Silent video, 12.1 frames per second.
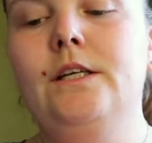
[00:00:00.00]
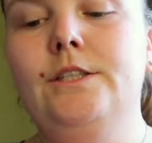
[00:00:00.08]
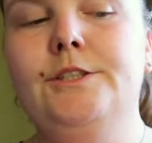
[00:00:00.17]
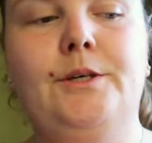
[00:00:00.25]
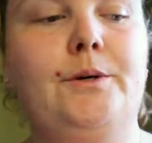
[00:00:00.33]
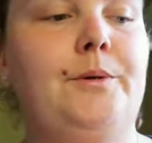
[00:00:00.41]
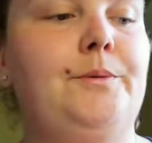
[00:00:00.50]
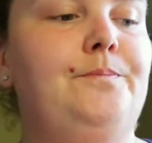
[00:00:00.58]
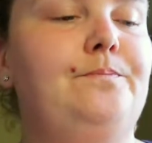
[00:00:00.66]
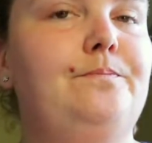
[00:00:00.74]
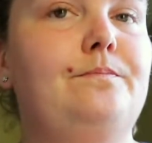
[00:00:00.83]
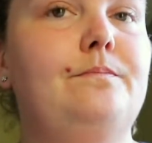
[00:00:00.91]
So
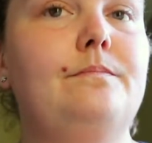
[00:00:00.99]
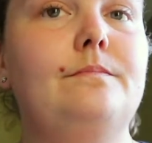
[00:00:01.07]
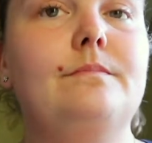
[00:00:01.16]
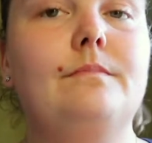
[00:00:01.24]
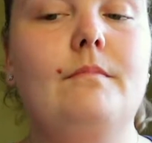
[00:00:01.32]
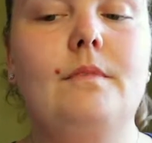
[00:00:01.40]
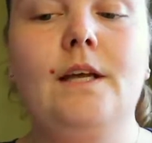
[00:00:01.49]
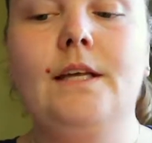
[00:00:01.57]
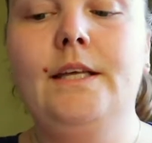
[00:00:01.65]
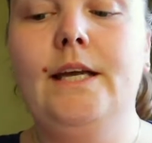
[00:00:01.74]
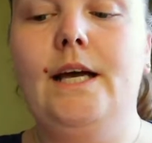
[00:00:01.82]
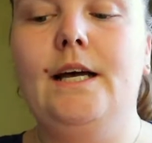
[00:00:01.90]

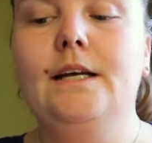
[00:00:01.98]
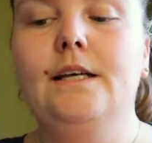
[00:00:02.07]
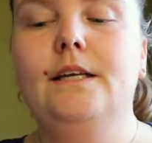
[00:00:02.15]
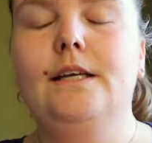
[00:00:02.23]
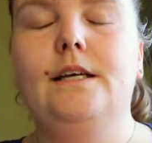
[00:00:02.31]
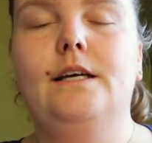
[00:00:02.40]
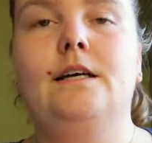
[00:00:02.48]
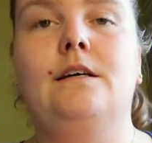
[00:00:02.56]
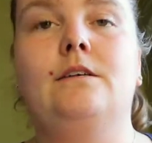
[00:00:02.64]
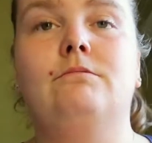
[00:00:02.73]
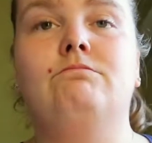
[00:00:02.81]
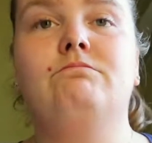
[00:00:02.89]
yeah,
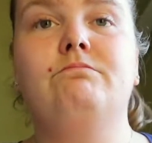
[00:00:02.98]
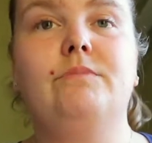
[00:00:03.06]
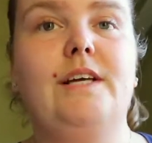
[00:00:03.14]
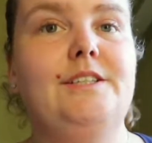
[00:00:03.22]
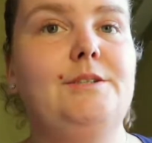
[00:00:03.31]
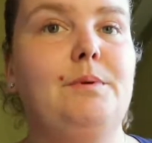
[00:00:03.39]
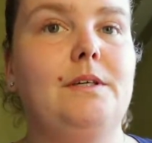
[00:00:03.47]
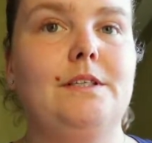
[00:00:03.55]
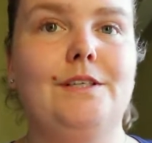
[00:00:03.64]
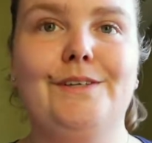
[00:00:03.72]
um, nice book